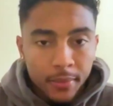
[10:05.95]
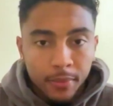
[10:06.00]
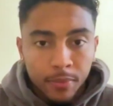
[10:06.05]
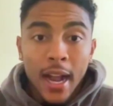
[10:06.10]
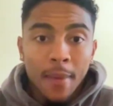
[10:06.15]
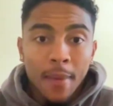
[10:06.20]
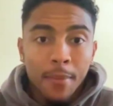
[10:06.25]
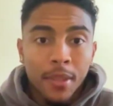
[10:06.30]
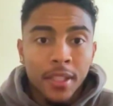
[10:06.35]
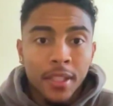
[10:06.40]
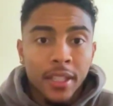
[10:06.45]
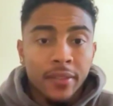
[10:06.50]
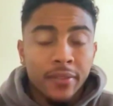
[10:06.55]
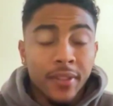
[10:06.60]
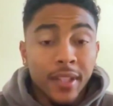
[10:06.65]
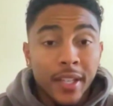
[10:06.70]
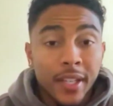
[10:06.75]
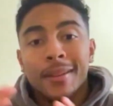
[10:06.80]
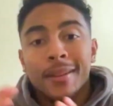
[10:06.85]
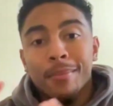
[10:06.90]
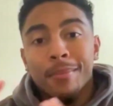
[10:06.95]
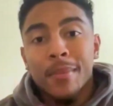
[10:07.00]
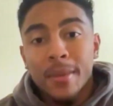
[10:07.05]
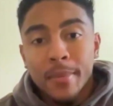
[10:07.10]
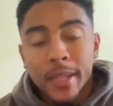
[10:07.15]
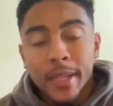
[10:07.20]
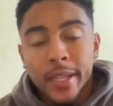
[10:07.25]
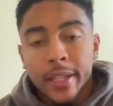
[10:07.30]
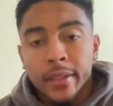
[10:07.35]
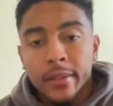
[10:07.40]
I believe in
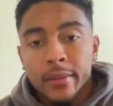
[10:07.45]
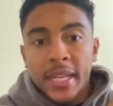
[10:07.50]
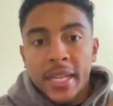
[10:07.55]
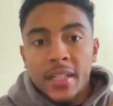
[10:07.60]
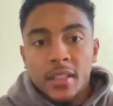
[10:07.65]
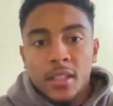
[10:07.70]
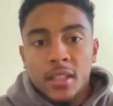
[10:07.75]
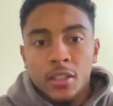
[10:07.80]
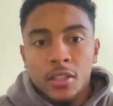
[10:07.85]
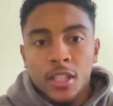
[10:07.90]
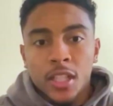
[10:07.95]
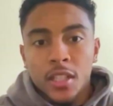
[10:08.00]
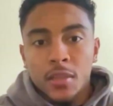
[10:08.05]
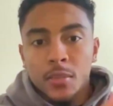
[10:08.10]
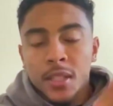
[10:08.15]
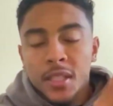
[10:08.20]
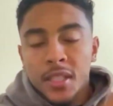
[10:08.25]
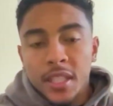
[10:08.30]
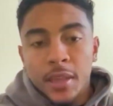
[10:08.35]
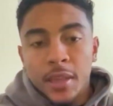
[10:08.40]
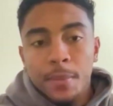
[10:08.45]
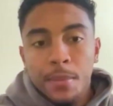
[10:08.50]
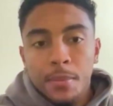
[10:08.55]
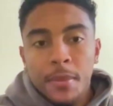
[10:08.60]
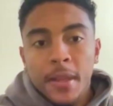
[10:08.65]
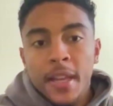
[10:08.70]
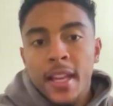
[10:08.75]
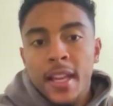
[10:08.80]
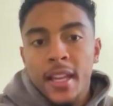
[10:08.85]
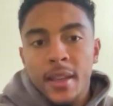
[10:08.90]
mimic, make subtle adjustments,
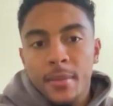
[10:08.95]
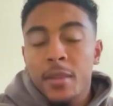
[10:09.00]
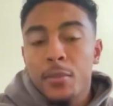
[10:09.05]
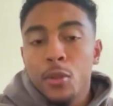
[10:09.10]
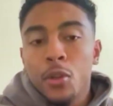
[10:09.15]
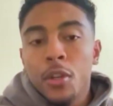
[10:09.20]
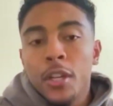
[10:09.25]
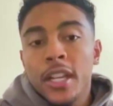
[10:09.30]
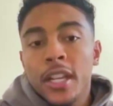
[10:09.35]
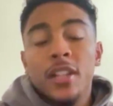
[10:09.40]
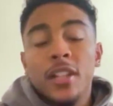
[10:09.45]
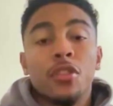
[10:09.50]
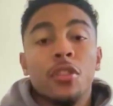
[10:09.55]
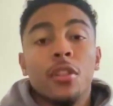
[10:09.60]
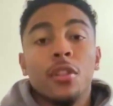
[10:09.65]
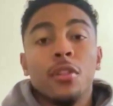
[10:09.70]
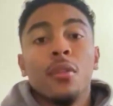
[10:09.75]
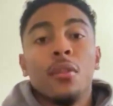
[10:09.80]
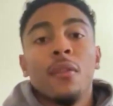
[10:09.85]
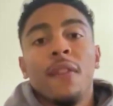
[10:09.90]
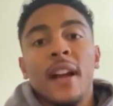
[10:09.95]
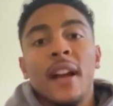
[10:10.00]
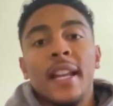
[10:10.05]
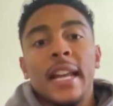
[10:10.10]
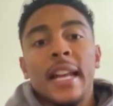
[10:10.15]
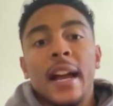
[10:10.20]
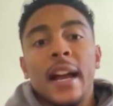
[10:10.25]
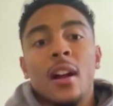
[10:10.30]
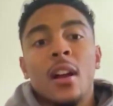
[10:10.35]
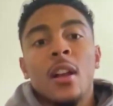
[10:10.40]
implement, keep doing it until you
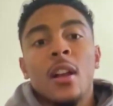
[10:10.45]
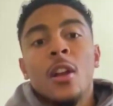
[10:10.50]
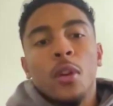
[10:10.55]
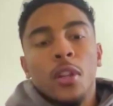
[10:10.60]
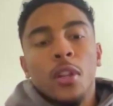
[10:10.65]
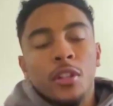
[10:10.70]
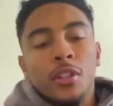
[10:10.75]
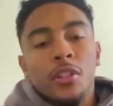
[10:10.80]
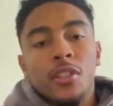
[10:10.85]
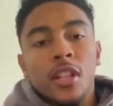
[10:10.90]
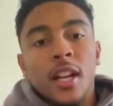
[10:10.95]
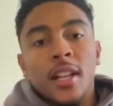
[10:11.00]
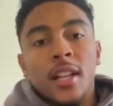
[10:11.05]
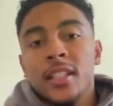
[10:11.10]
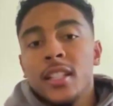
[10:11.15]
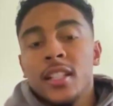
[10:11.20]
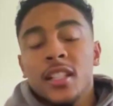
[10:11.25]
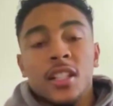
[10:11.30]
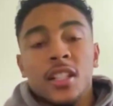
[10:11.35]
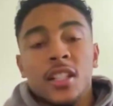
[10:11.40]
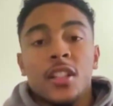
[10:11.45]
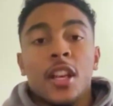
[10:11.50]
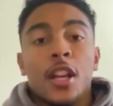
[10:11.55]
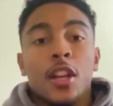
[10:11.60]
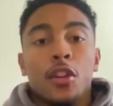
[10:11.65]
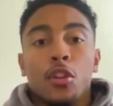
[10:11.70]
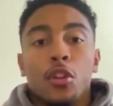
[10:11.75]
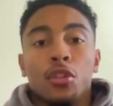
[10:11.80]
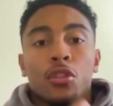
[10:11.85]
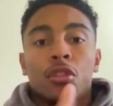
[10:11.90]
find out what your sauce is. Because
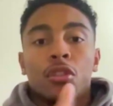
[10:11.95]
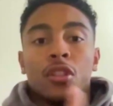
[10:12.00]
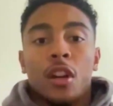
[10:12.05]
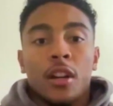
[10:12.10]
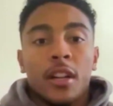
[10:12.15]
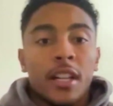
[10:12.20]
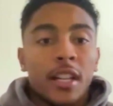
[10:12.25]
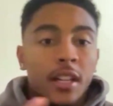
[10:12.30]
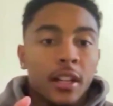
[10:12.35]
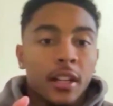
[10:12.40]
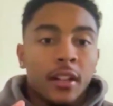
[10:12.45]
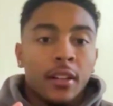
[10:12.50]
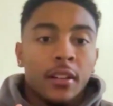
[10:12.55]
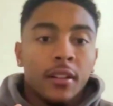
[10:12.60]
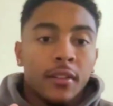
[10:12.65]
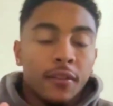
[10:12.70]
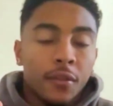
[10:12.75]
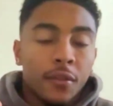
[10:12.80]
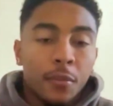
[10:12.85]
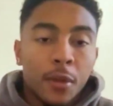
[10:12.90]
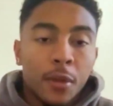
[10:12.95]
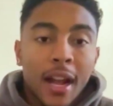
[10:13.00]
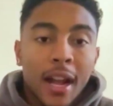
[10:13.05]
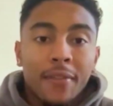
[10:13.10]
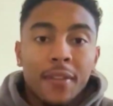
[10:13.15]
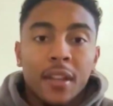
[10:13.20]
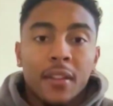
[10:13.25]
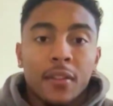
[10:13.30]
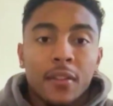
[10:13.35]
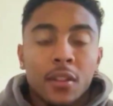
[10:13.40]
you'll start here from what
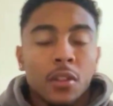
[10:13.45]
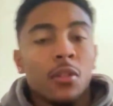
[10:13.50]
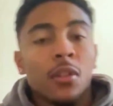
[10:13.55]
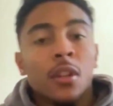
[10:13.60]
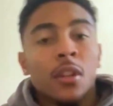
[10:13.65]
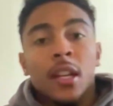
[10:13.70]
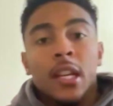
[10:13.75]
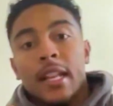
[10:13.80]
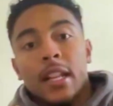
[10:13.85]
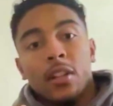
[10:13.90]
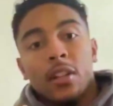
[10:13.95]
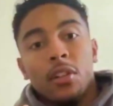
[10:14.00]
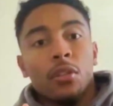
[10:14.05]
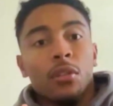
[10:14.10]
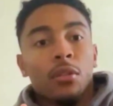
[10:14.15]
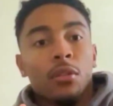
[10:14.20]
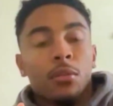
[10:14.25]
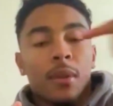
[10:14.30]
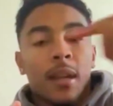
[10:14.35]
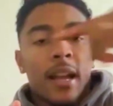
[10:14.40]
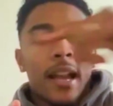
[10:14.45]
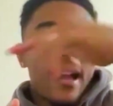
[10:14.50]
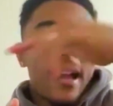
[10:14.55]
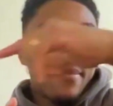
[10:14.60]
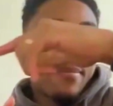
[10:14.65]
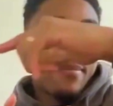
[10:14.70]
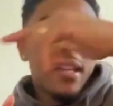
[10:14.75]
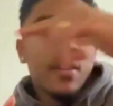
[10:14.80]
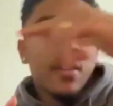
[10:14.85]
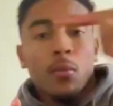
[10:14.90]
I've given you, and then you'll
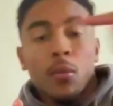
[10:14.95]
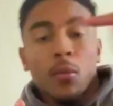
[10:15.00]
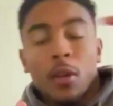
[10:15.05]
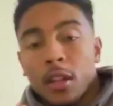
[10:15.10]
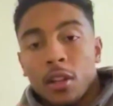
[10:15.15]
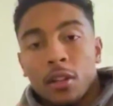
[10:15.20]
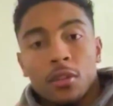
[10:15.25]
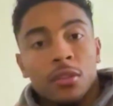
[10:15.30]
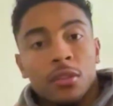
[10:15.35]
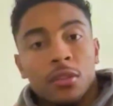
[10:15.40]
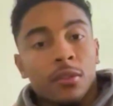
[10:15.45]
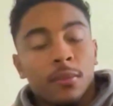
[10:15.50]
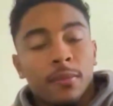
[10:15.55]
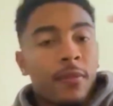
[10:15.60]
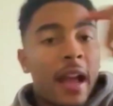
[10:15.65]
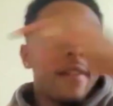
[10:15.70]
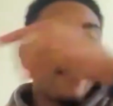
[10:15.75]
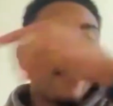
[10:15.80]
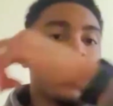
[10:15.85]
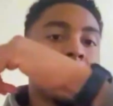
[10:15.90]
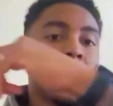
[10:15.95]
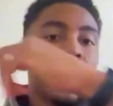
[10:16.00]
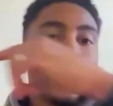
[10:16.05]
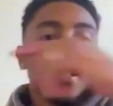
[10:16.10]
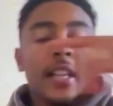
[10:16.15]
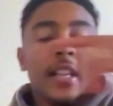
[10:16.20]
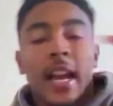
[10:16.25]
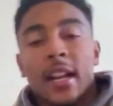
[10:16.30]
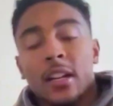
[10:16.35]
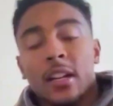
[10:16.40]
be in one of those 5 or 6
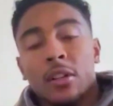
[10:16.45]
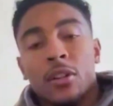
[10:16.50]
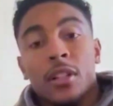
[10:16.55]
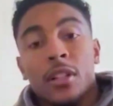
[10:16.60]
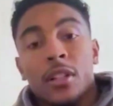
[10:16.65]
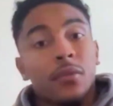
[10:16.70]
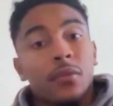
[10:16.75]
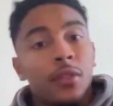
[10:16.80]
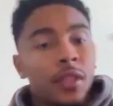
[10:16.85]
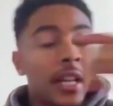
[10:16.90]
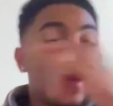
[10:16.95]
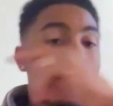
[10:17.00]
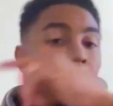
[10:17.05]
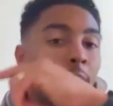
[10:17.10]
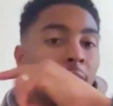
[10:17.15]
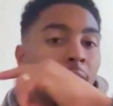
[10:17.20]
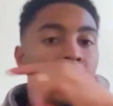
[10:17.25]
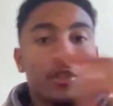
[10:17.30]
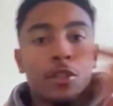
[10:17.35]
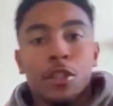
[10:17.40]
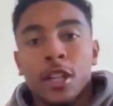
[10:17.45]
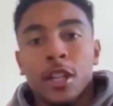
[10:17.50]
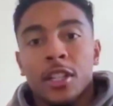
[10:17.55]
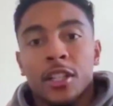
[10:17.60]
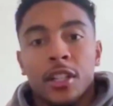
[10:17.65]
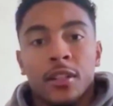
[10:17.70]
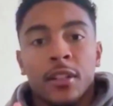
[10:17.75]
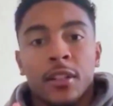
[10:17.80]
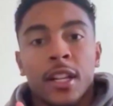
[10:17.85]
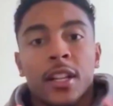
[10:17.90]
categories of what type of leads you're trying to
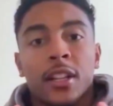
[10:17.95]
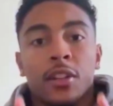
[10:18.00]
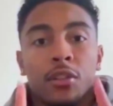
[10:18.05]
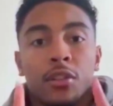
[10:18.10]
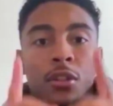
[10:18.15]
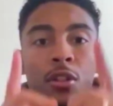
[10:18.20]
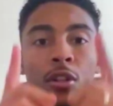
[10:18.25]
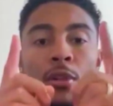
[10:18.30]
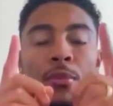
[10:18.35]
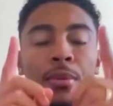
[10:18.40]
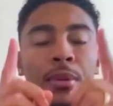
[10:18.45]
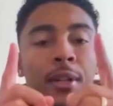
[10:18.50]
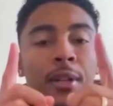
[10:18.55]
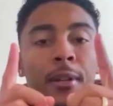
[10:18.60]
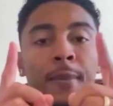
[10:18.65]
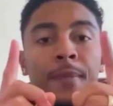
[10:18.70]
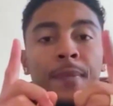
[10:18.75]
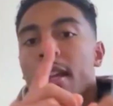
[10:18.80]
generate, and then you'll go up here.